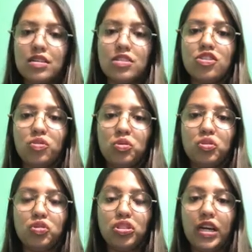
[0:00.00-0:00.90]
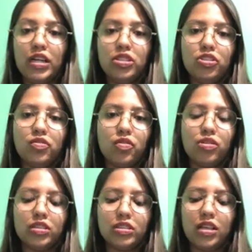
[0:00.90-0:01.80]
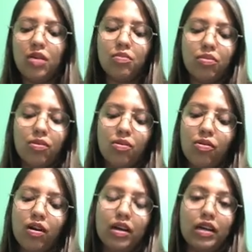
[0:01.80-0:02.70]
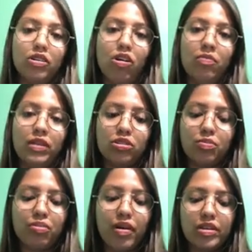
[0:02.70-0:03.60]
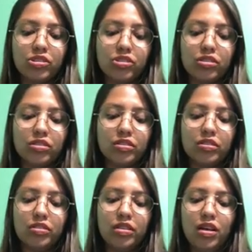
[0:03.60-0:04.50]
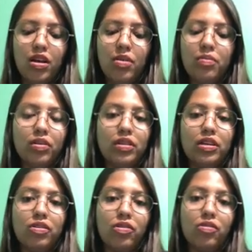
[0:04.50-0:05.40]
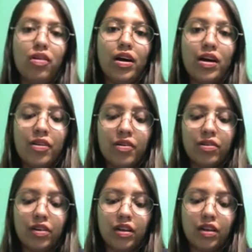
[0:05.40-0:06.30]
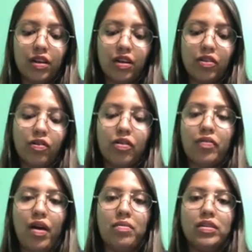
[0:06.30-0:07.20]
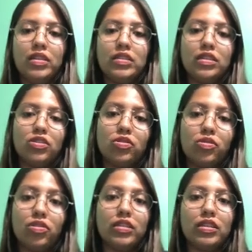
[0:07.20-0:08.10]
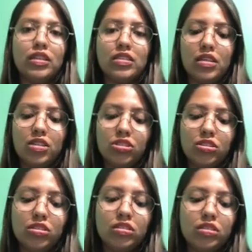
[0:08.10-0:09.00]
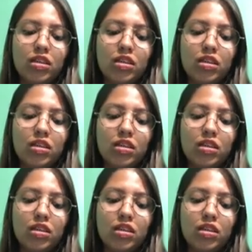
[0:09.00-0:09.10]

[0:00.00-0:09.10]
social change, for example, economic depression, political anarchy, or family disorganization.